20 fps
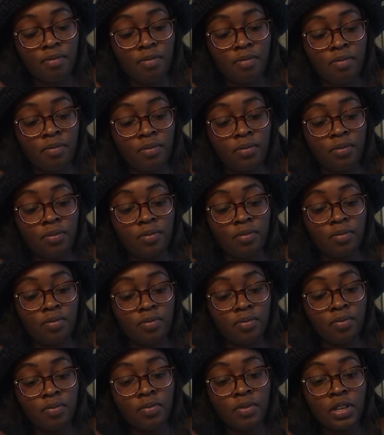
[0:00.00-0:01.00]
Hmm.
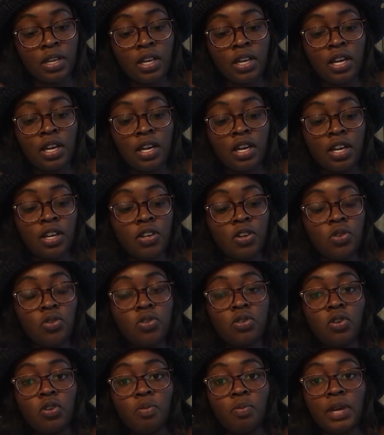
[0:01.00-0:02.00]
Your
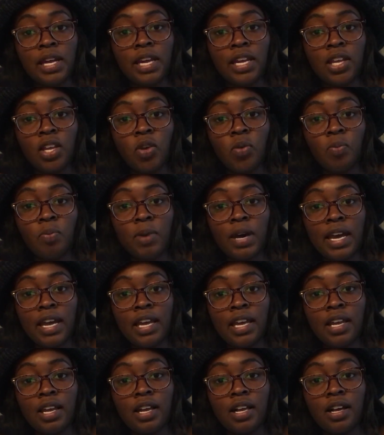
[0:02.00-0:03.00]
soulmate, you
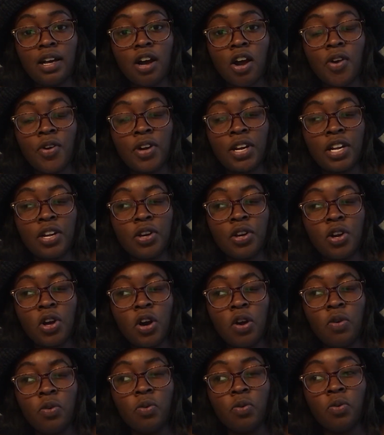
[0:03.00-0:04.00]
might already
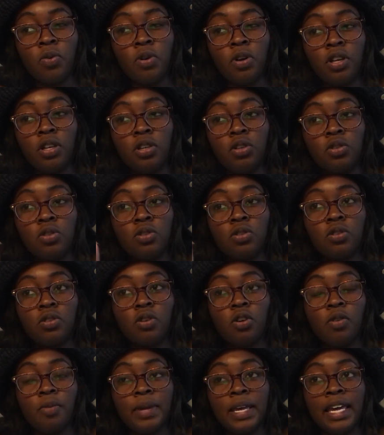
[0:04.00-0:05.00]
know your
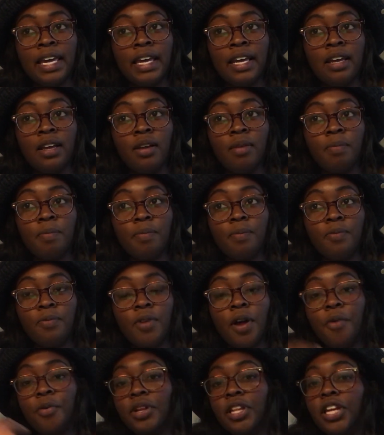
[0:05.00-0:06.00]
soulmate.
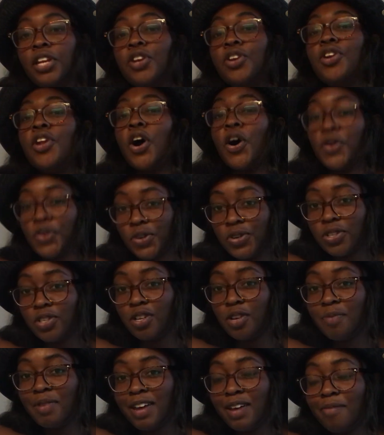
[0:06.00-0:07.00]
Not really know your
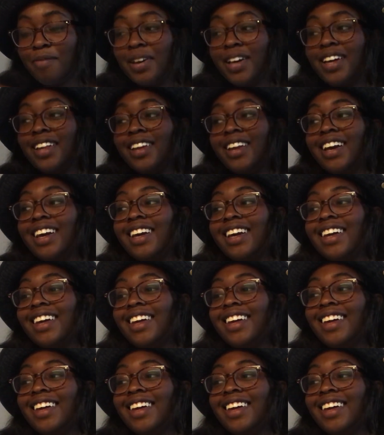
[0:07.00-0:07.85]
soulmate, but like